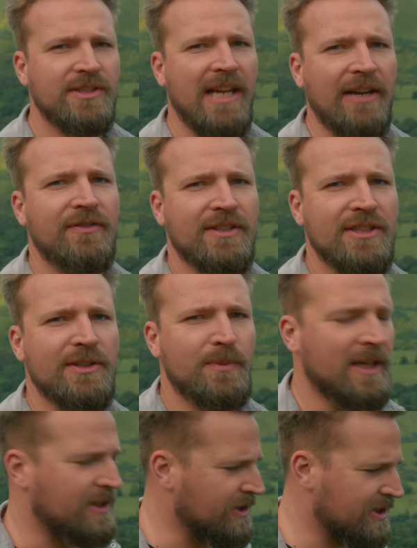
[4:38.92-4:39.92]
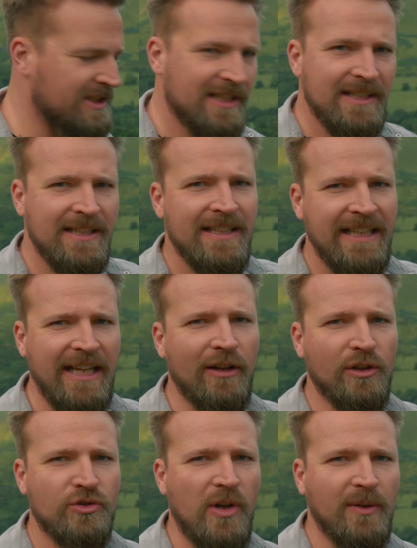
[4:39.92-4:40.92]
safer to just
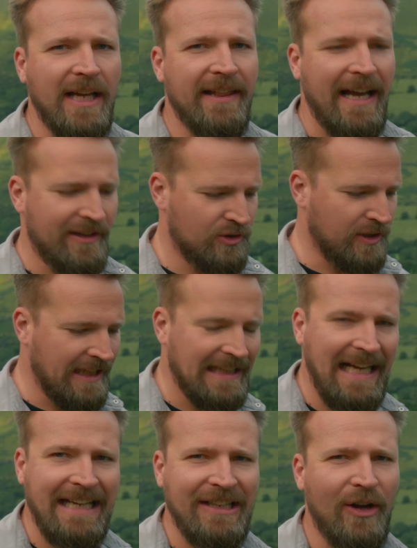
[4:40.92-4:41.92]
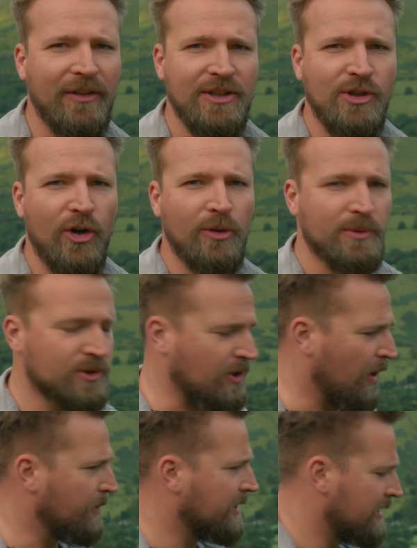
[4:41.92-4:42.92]
kill the drone like that than trying to land it on this horrible
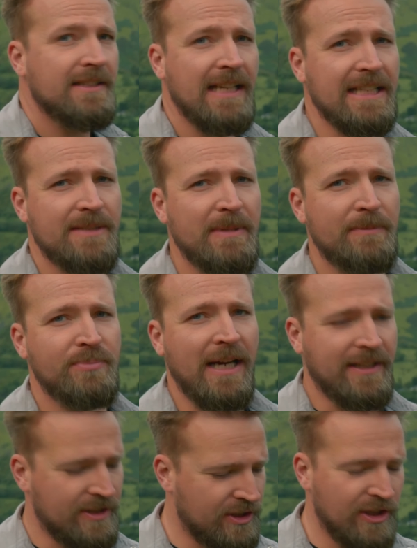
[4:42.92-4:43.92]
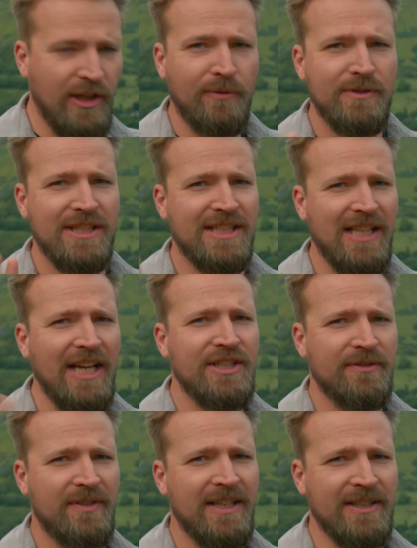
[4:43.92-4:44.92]
stone. Takes a bit of practice so you don't
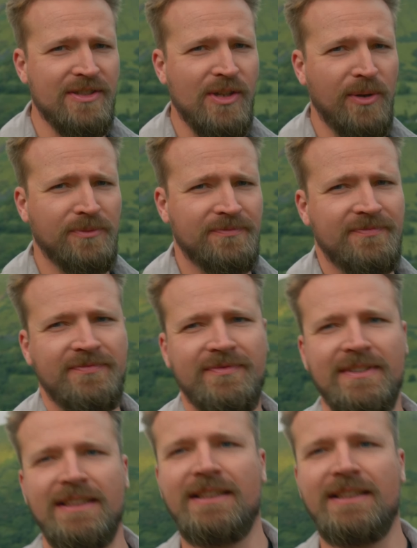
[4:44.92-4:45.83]
slice your fingers though. Now